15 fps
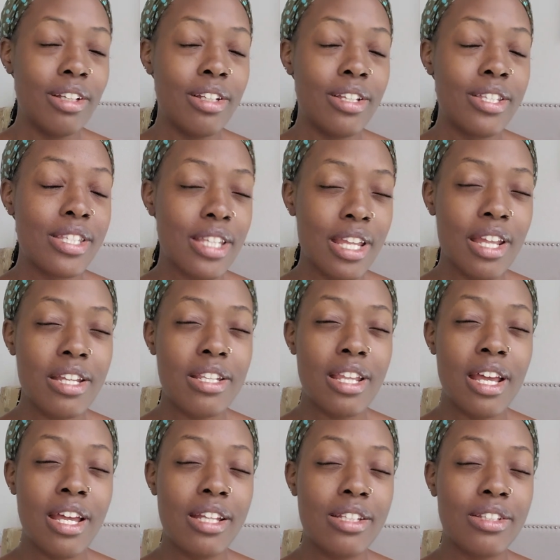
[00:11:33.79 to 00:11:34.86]
saying
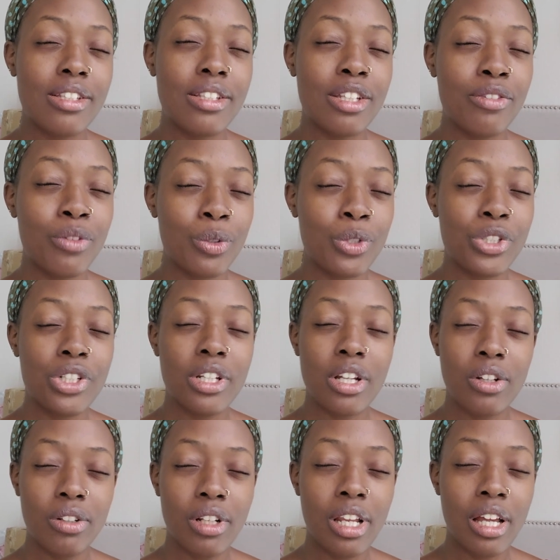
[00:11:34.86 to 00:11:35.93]
that devotion
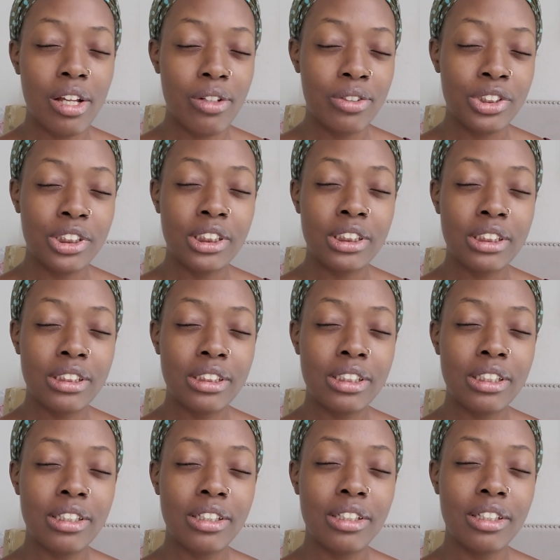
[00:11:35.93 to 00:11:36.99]
out loud,
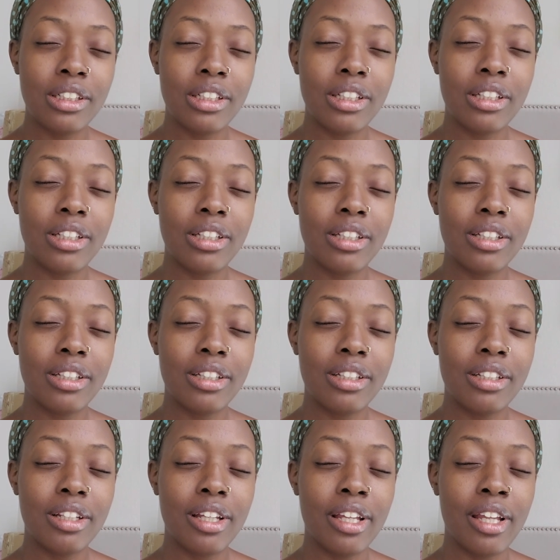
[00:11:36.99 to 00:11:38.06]
just,
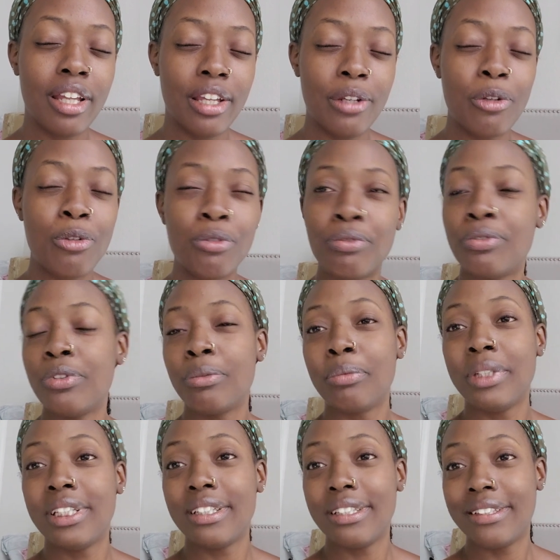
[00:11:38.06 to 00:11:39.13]
it hit home for
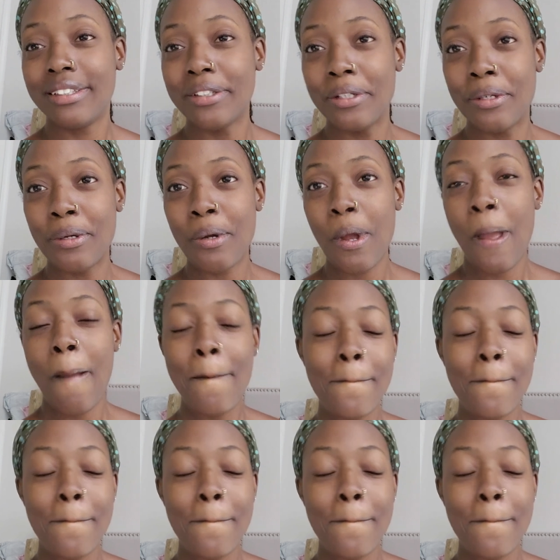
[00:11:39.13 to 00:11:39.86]
me, you know?